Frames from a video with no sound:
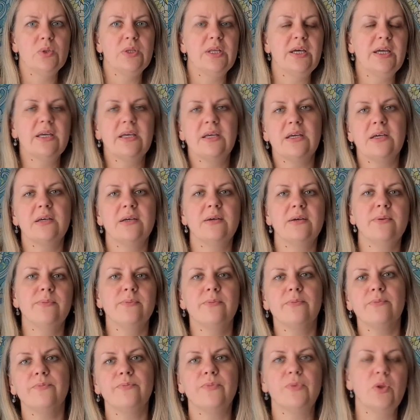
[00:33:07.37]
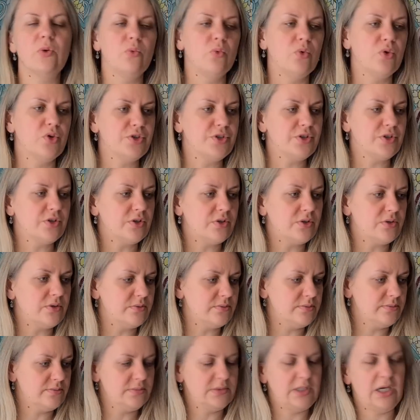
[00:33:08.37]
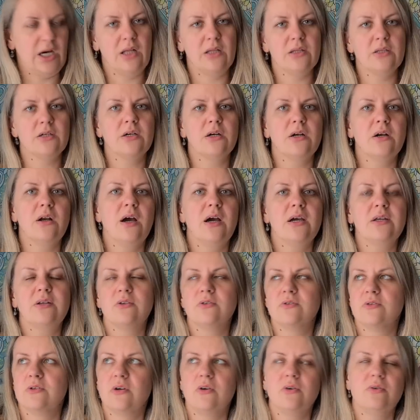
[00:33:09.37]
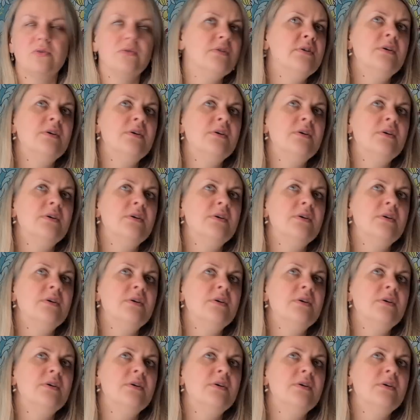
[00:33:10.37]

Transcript: like a water color. I don't know.